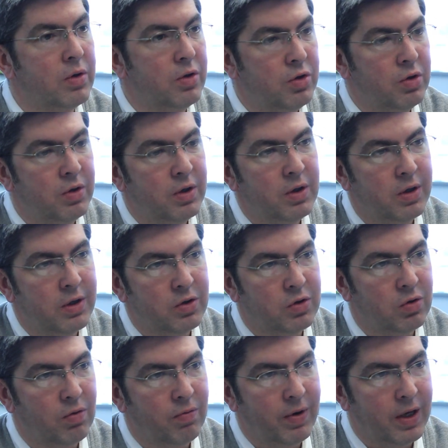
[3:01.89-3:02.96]
so that you can
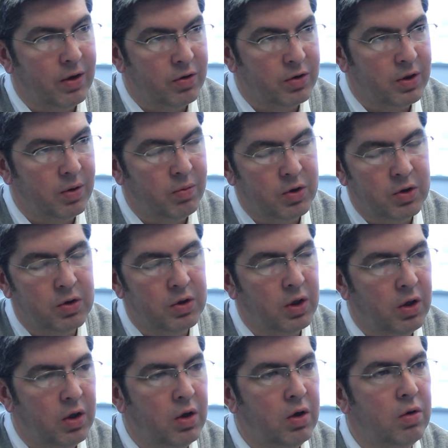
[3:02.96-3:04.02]
conserve energy, which is a
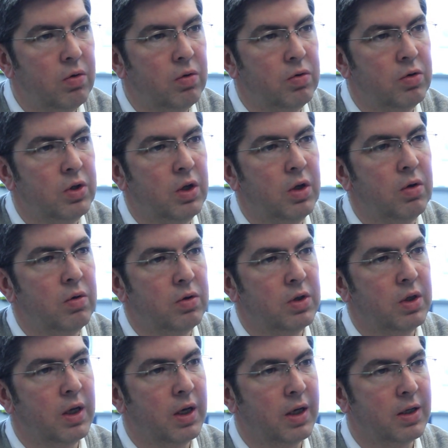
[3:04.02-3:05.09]
huge, huge
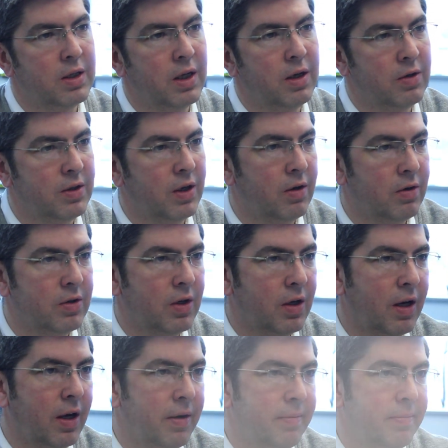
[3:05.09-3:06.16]
thing in data centers
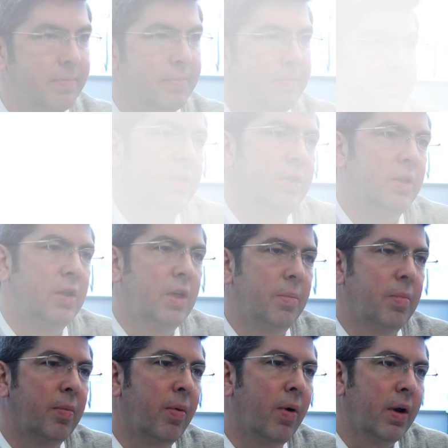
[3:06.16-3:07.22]
today. This is the
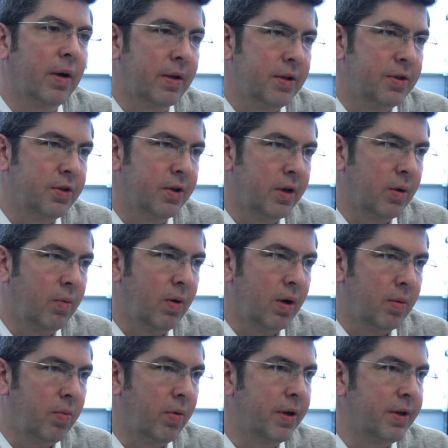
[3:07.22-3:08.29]
type of product that you're going to
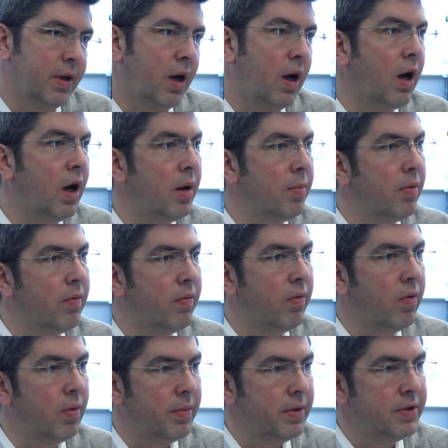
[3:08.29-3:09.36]
want to bring to high
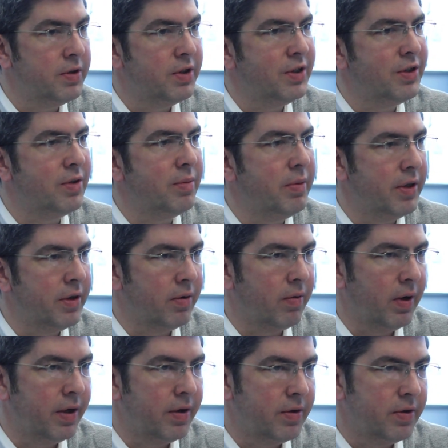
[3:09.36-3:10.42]
performance system
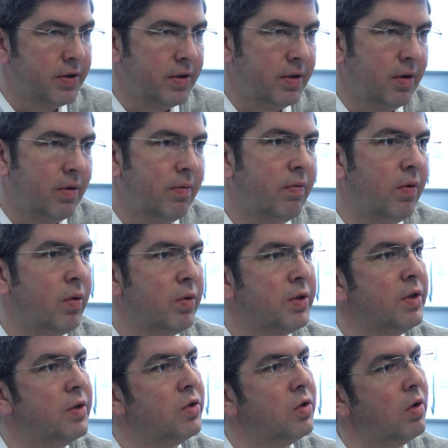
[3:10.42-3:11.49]
integrators, folks
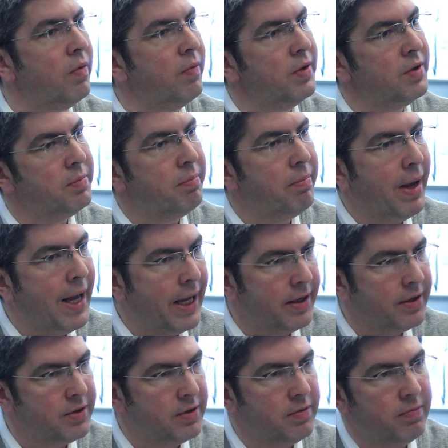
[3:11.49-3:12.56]
that service
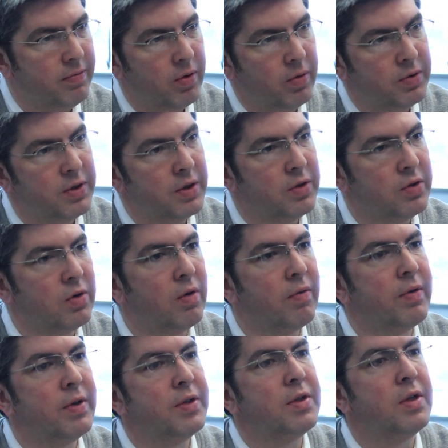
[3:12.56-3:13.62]
banks, folks that
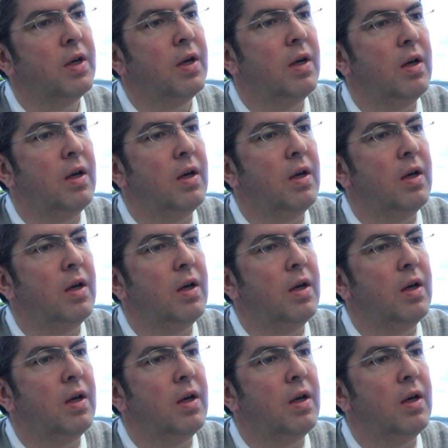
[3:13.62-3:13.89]
service